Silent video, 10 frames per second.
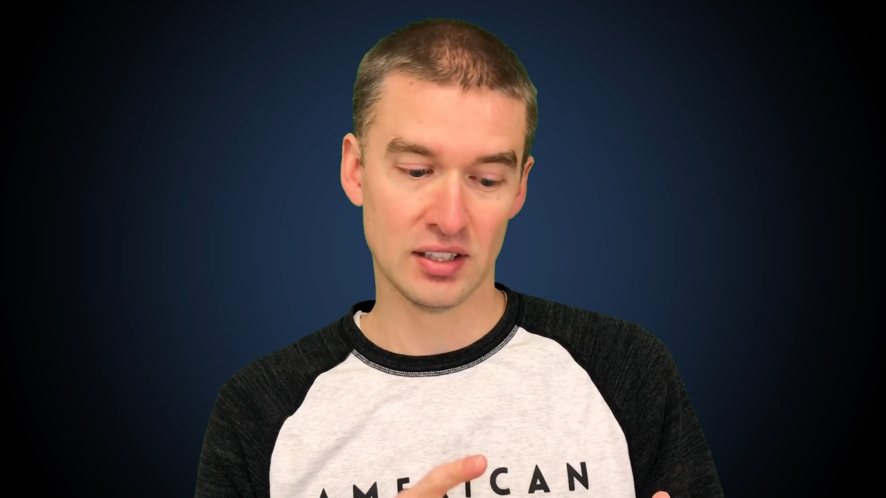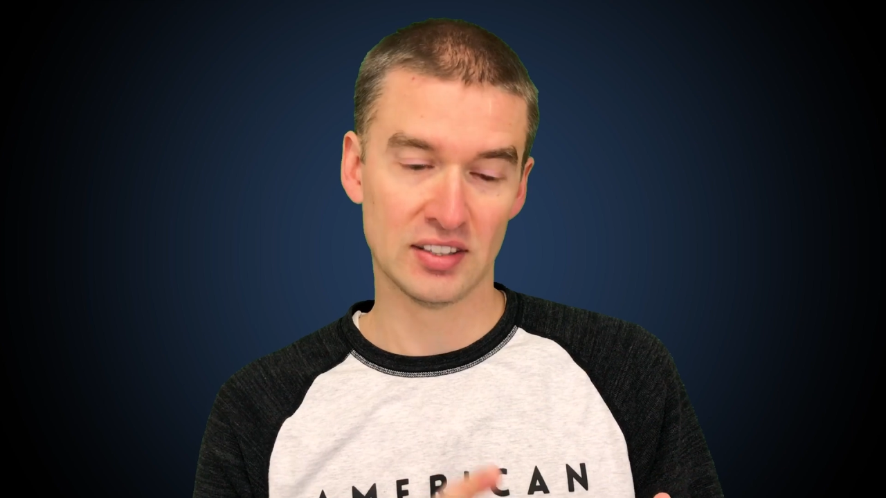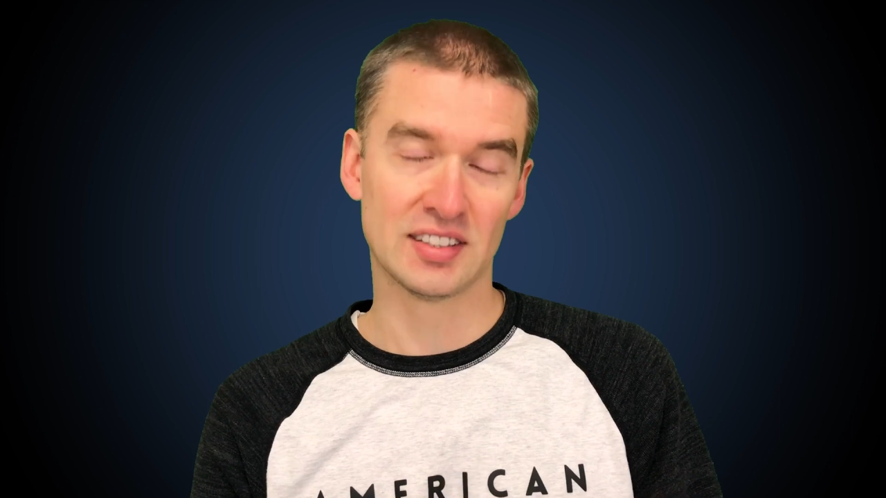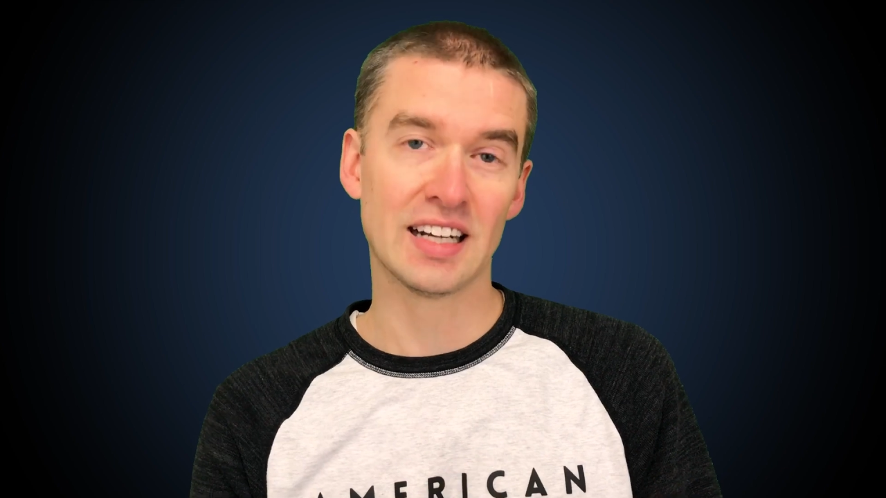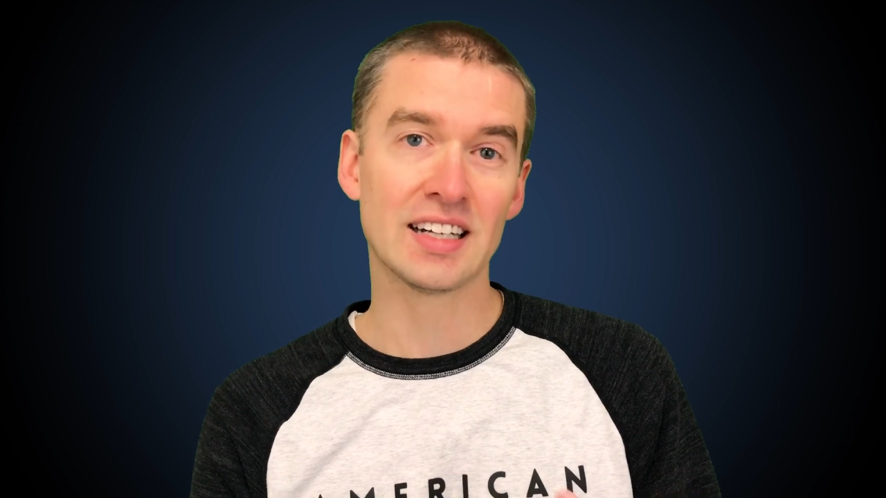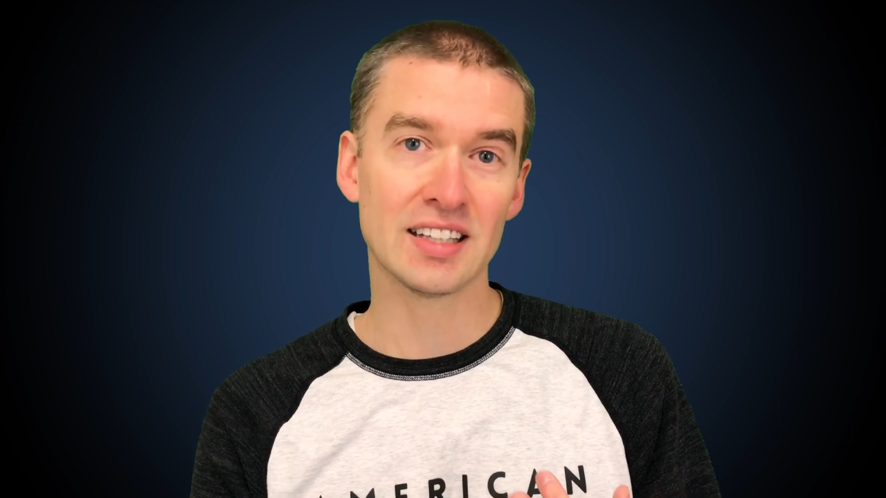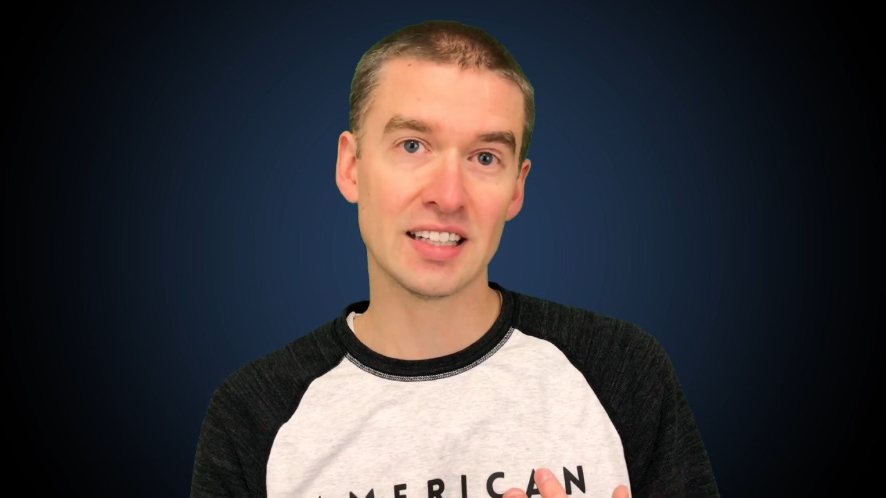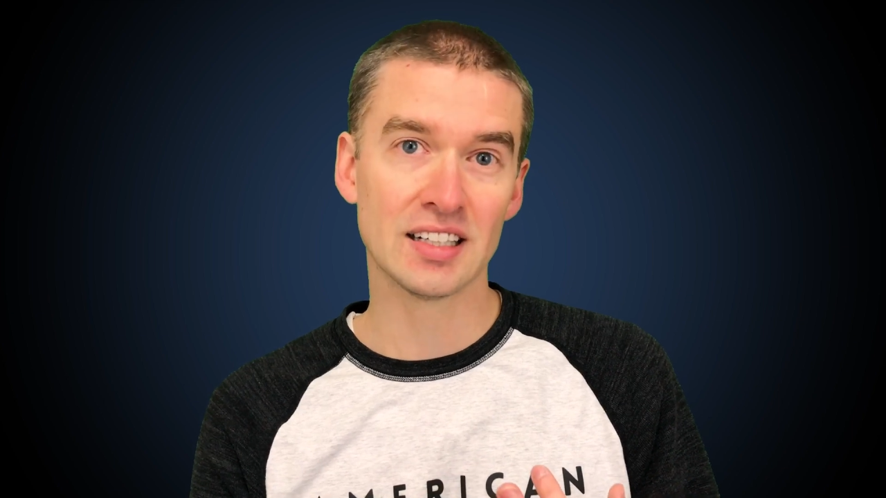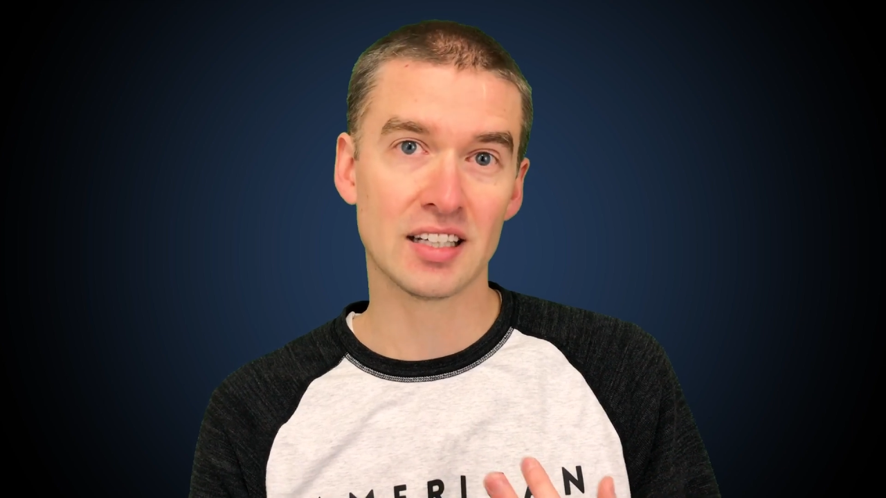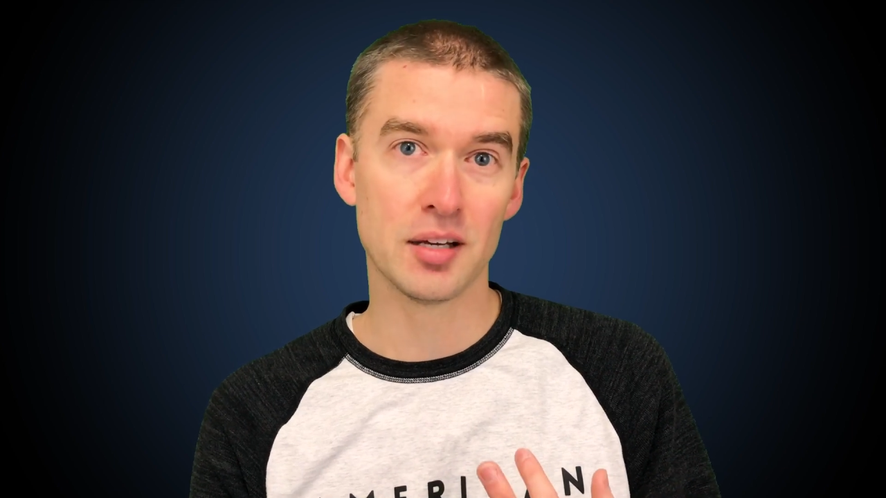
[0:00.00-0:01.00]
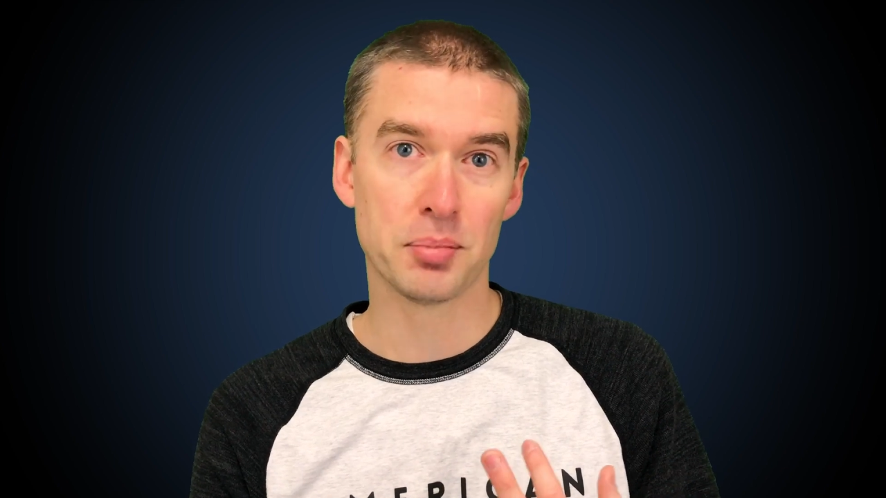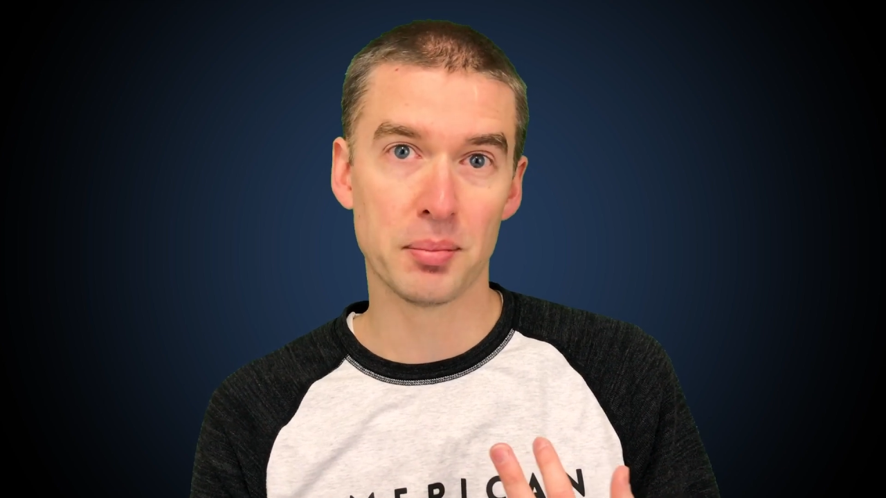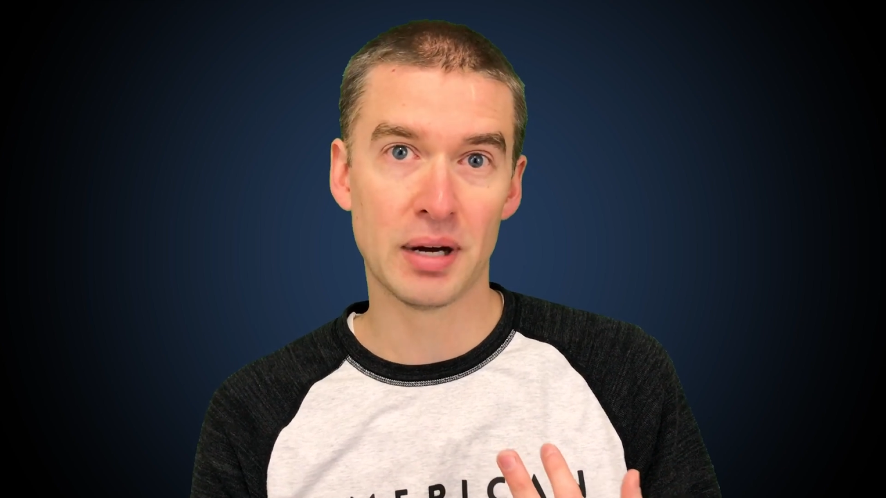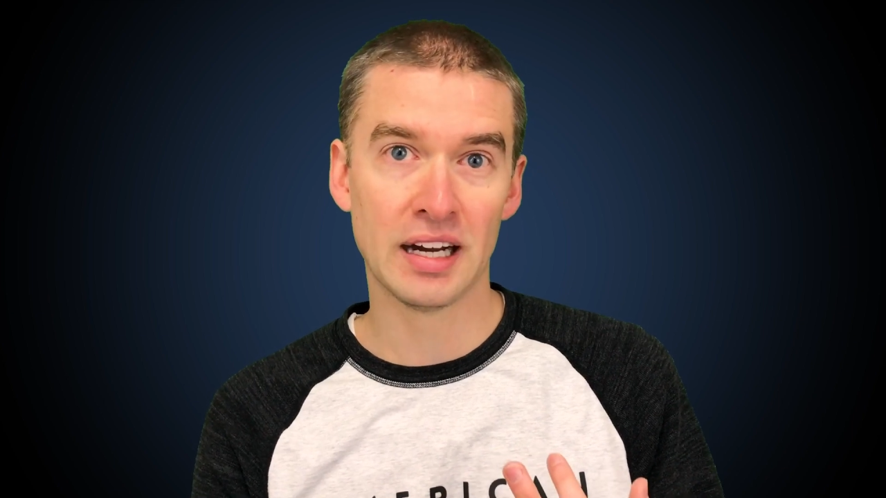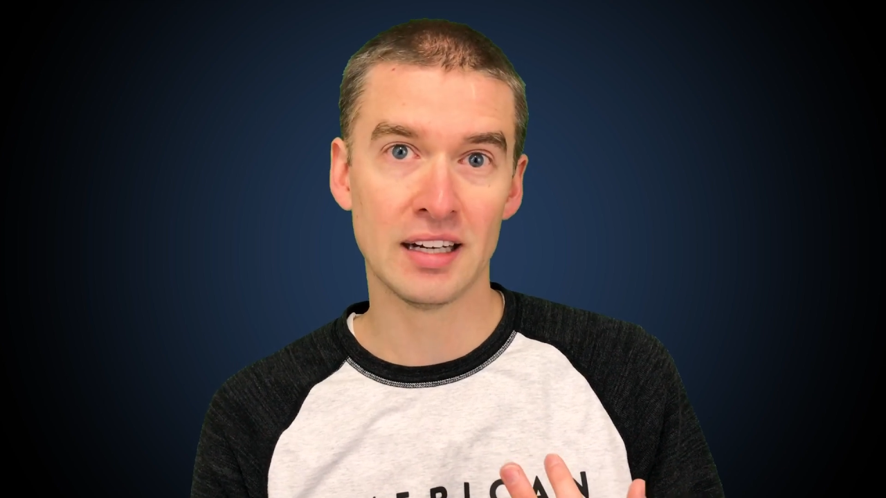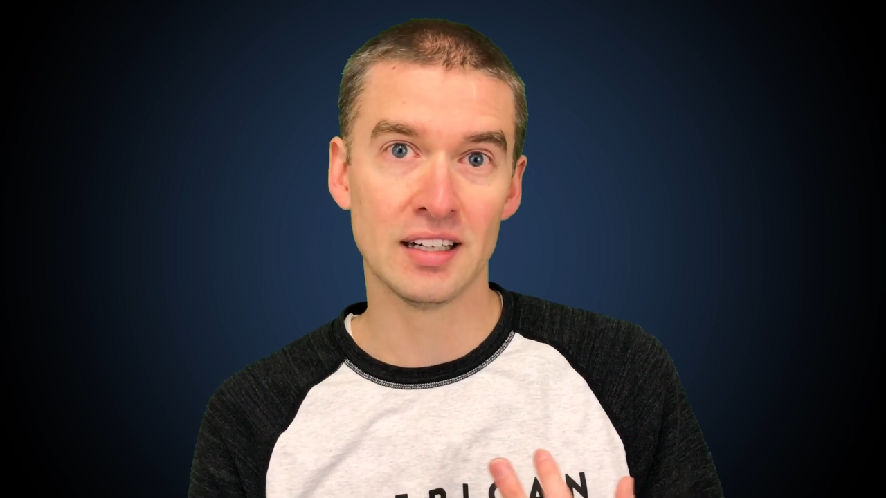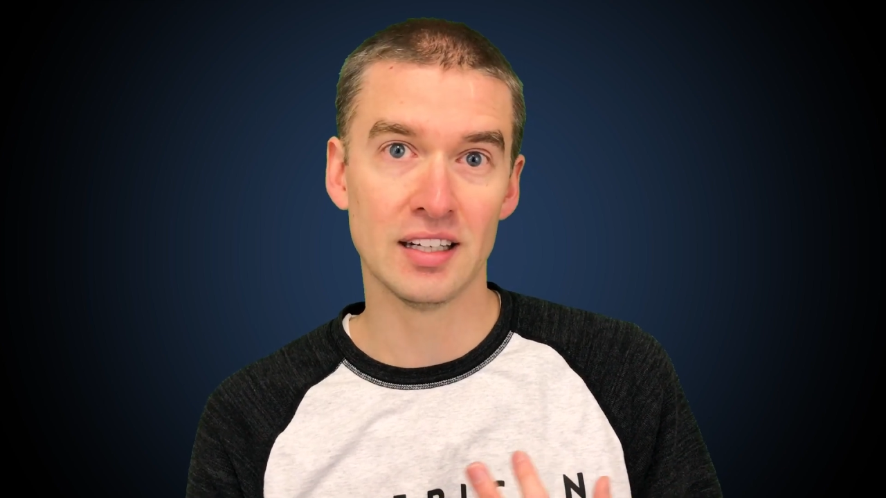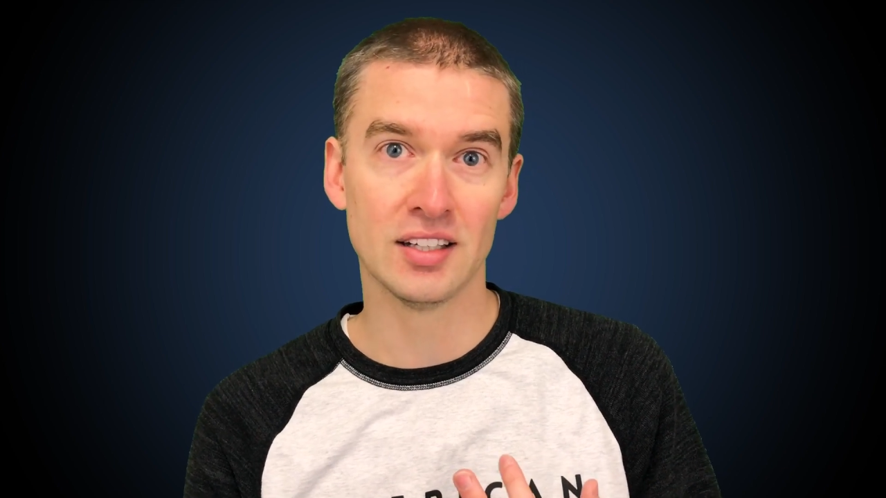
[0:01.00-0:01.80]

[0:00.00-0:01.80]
The second thing to keep in mind